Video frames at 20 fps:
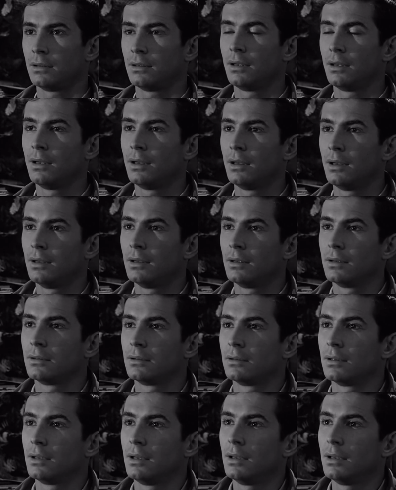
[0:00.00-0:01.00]
Norman leans back
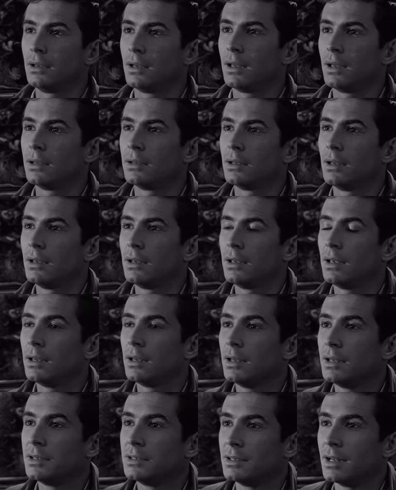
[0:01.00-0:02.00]
forward into the frame,
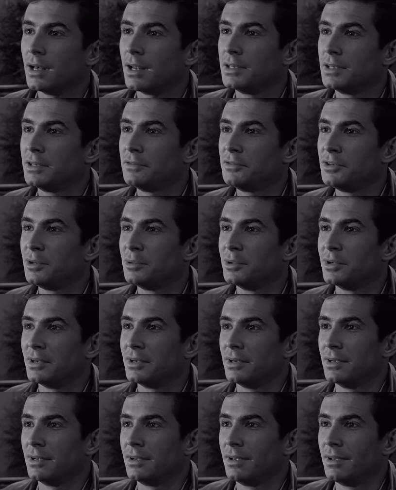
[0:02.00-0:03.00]
his face taking
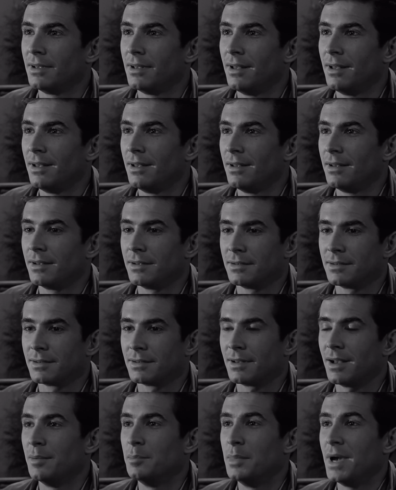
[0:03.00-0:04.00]
up the whole screen to say the
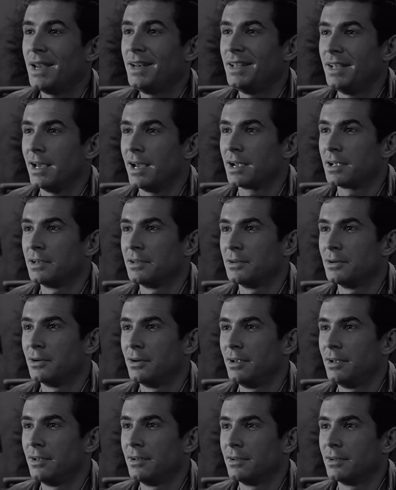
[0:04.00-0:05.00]
most unsettling
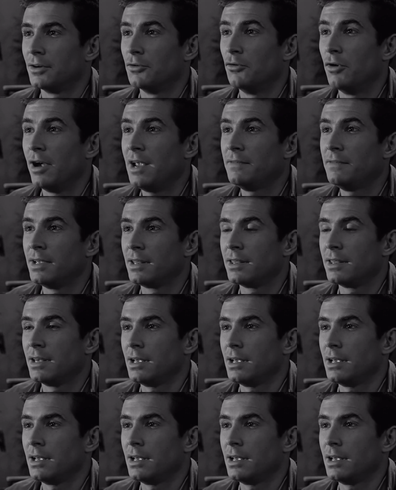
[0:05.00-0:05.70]
thing he has yet.